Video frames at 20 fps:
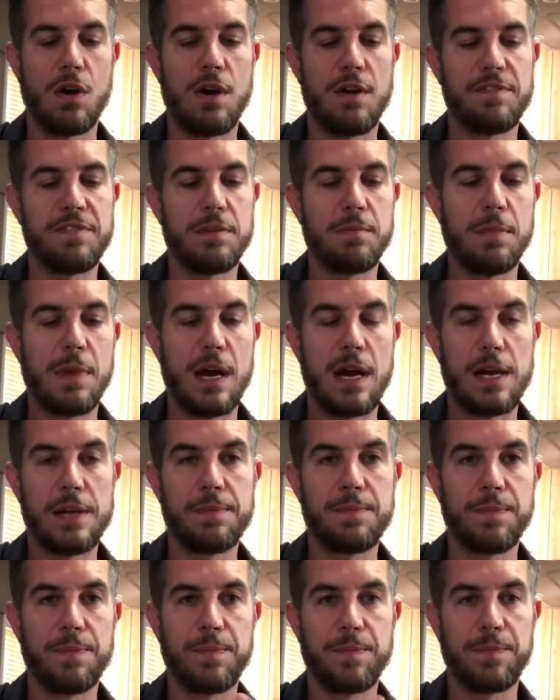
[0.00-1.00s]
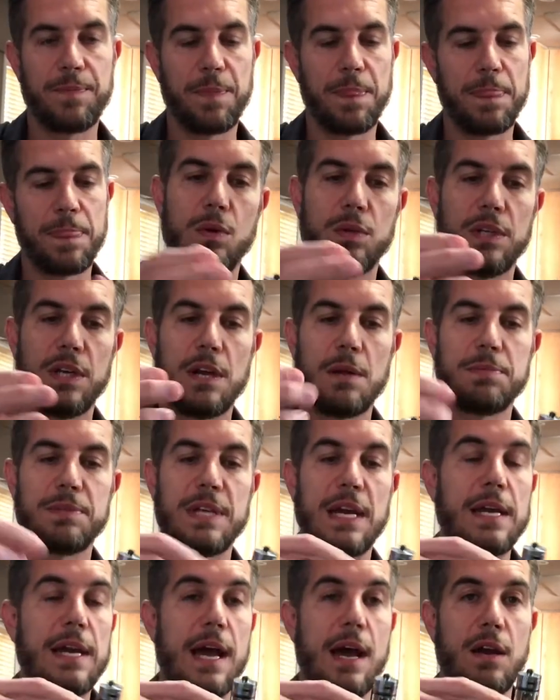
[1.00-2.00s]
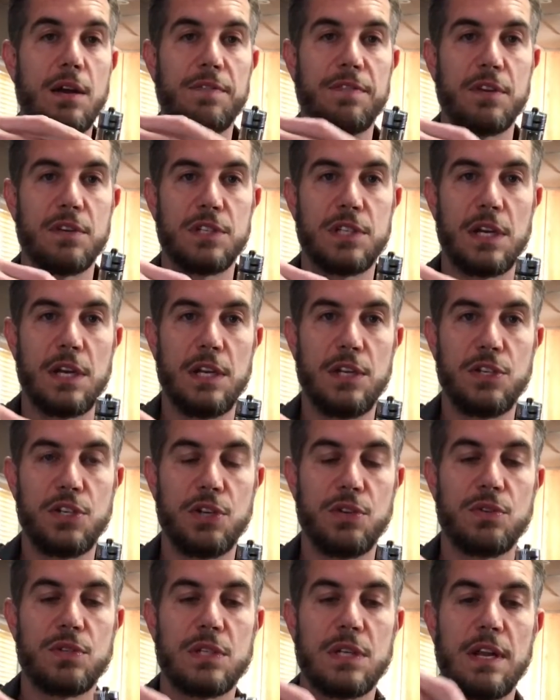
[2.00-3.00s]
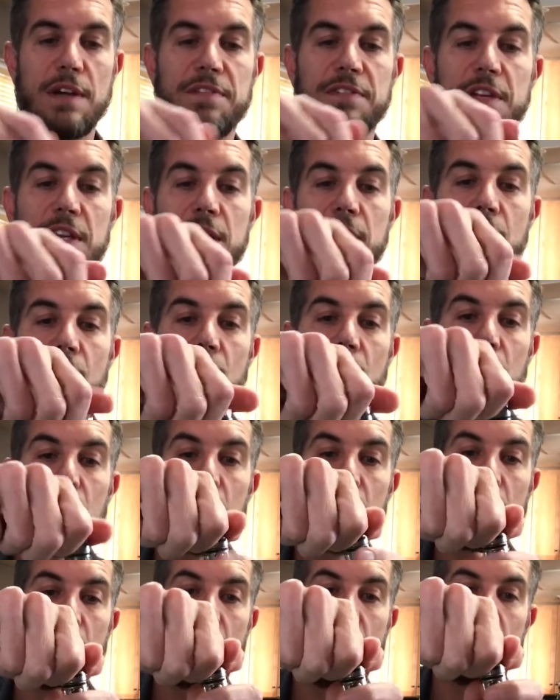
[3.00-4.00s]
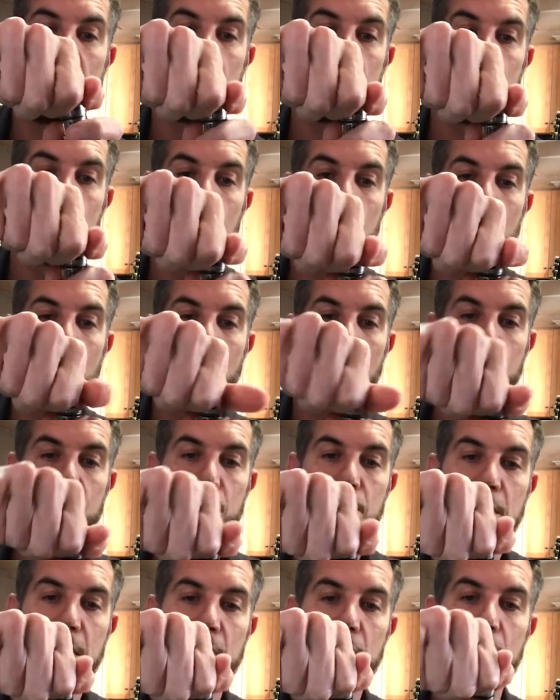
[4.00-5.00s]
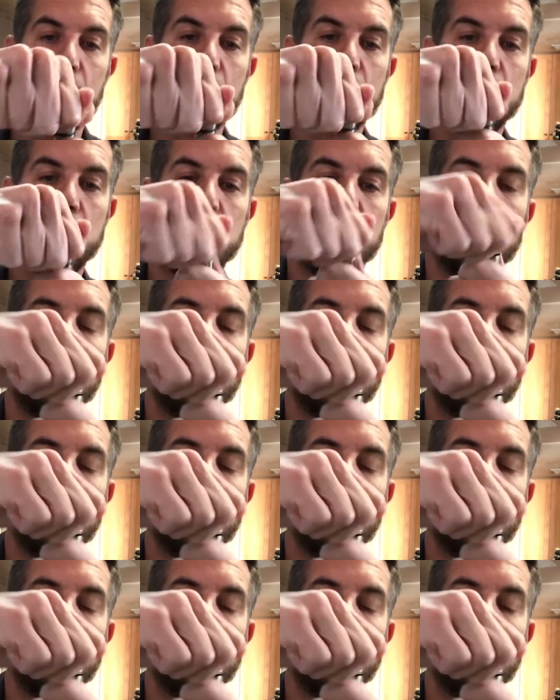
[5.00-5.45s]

off the mod, hold it upside down if there's any juice left in there, and hold the middle